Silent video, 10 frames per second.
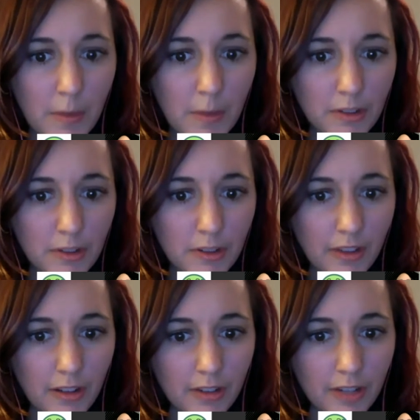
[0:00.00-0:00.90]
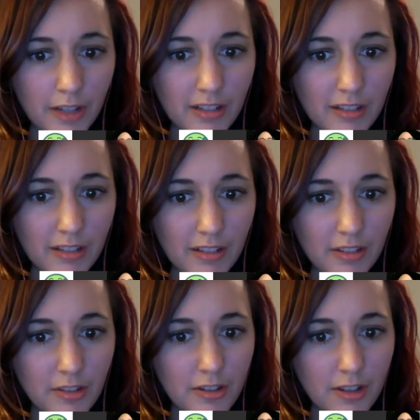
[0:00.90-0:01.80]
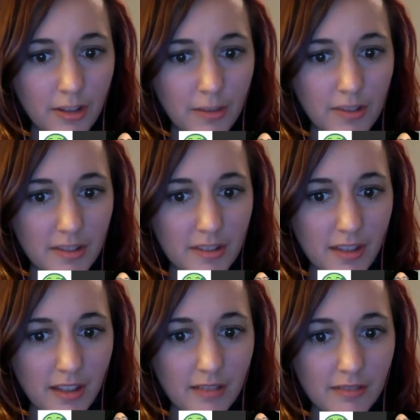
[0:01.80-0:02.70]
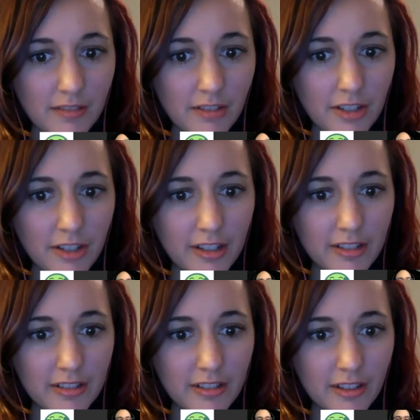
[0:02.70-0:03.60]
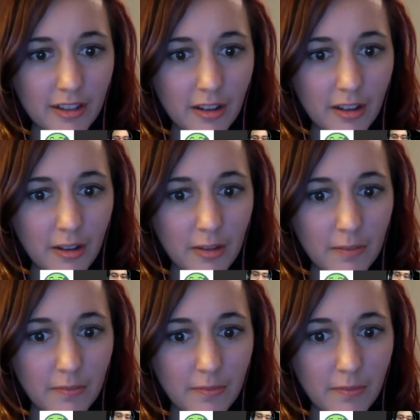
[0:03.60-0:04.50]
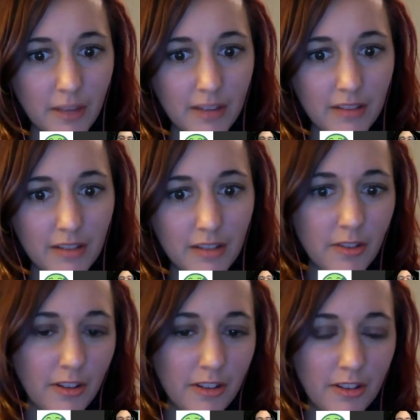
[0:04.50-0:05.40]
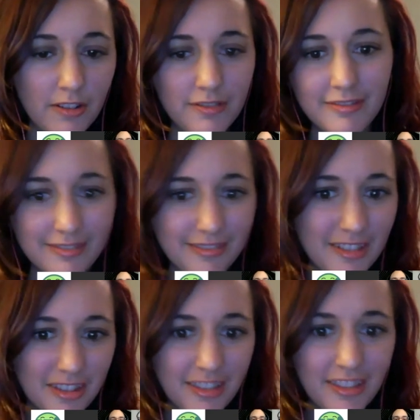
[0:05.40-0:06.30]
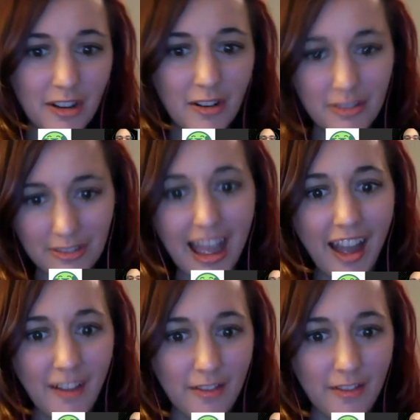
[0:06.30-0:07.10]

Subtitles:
are doing that already. Like the New York Times does that already. But they don't have